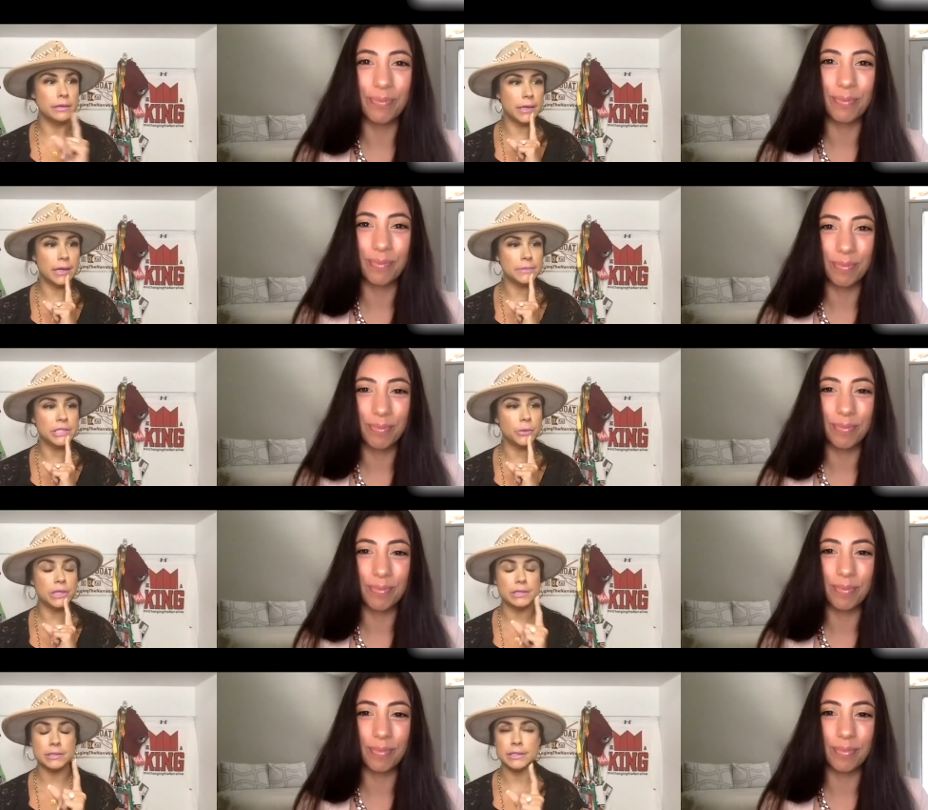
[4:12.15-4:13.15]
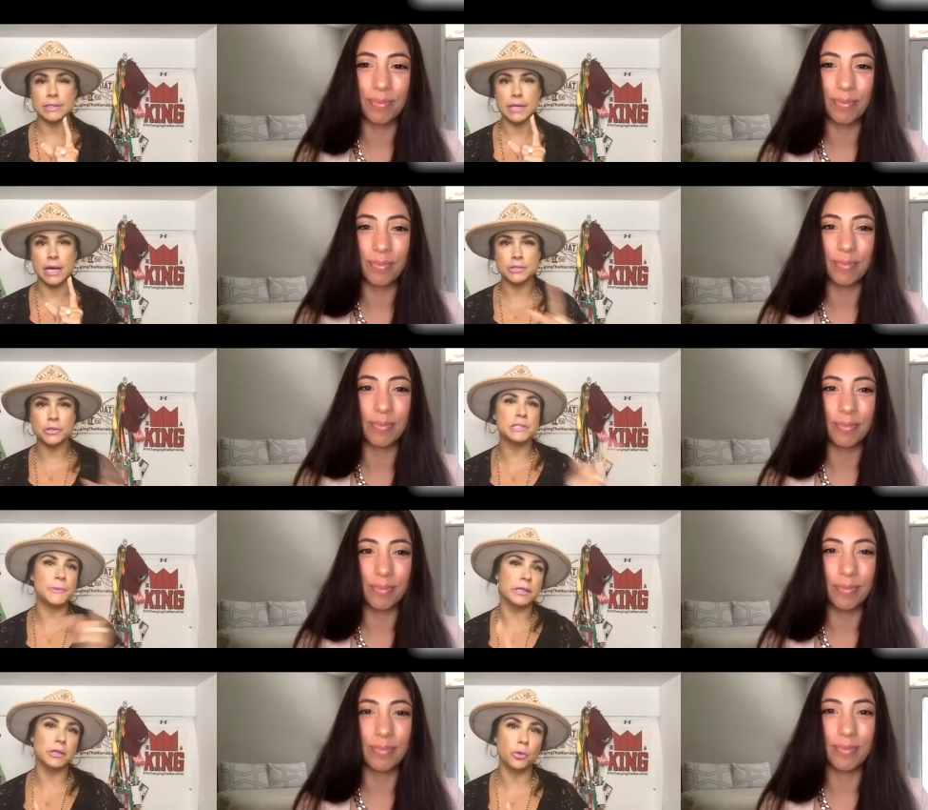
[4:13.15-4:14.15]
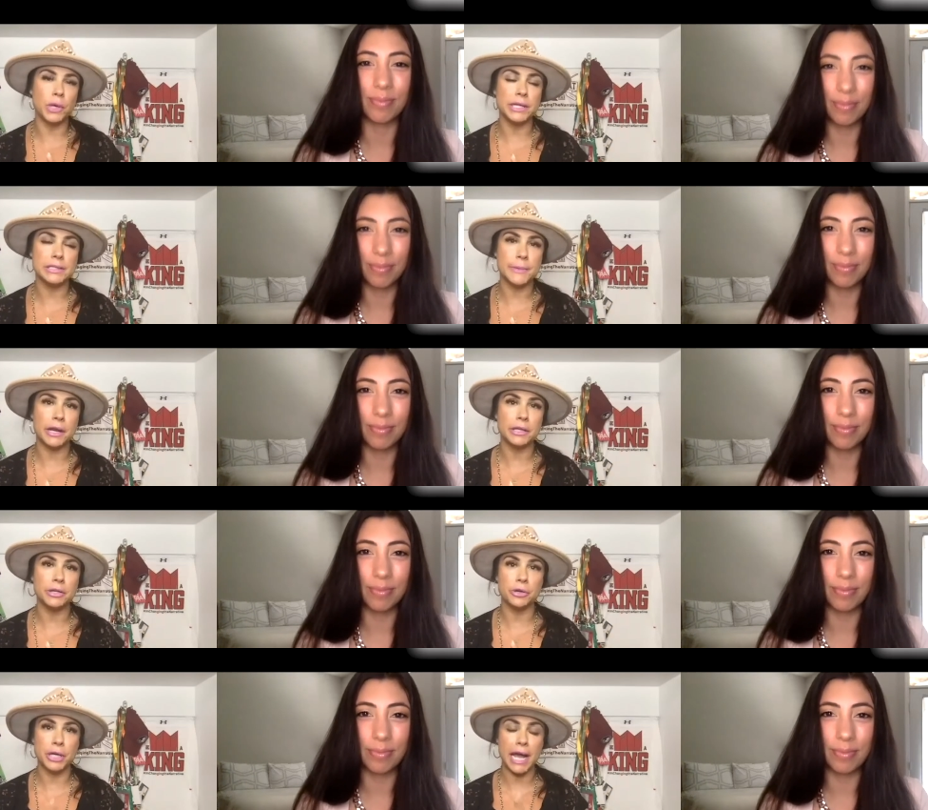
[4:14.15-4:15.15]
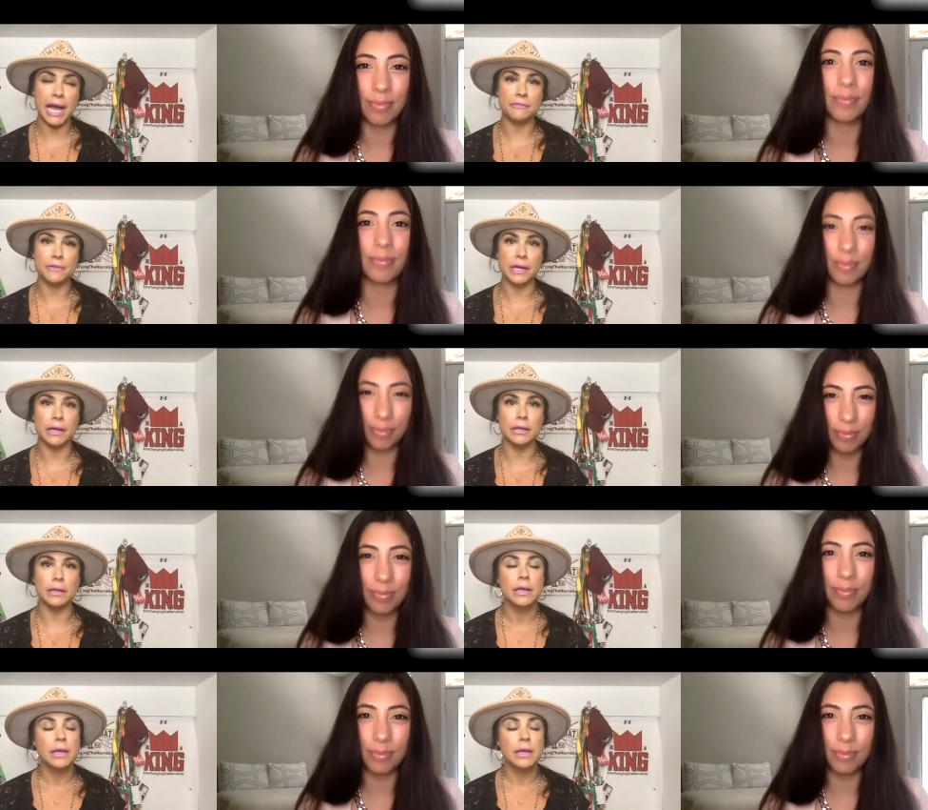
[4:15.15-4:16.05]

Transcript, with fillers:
Speaker 1: um, deal with this because I started speaking to Queens about a year and a half in.